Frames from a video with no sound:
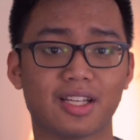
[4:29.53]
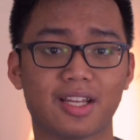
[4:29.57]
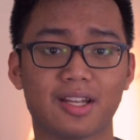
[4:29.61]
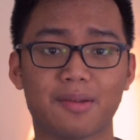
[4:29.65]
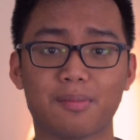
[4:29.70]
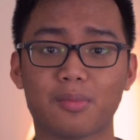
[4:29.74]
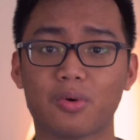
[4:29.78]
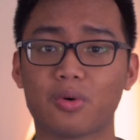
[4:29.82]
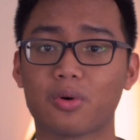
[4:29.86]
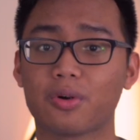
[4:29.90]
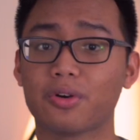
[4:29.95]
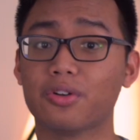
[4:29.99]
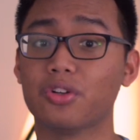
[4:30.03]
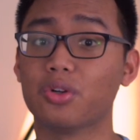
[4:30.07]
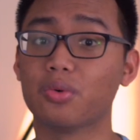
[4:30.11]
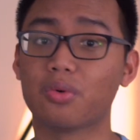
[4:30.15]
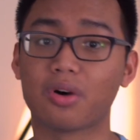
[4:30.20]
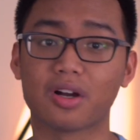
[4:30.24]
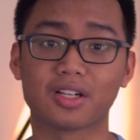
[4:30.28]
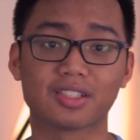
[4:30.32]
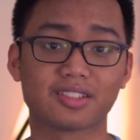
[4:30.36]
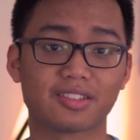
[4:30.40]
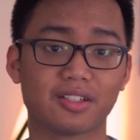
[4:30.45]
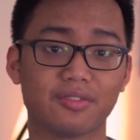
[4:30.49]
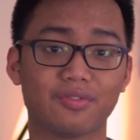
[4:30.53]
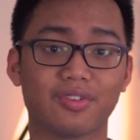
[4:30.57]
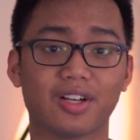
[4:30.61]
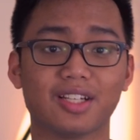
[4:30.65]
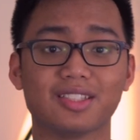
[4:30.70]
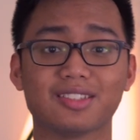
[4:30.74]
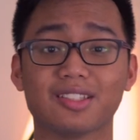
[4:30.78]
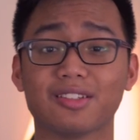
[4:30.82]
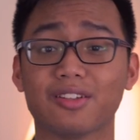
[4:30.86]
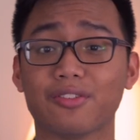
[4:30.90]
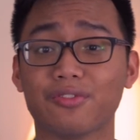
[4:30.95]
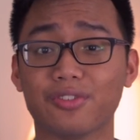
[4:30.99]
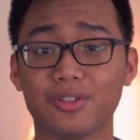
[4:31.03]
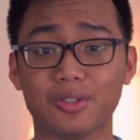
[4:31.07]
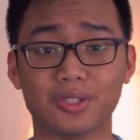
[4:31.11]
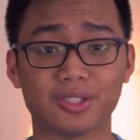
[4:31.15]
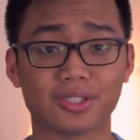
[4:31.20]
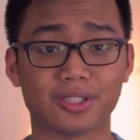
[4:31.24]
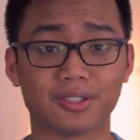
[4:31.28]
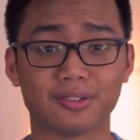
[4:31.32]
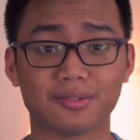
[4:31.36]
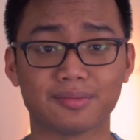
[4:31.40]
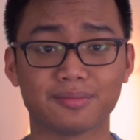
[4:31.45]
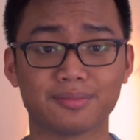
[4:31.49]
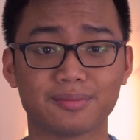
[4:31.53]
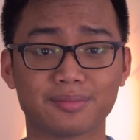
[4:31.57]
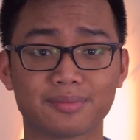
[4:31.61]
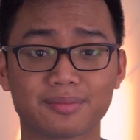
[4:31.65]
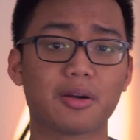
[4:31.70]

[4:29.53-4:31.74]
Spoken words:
and more nuanced advice in the future.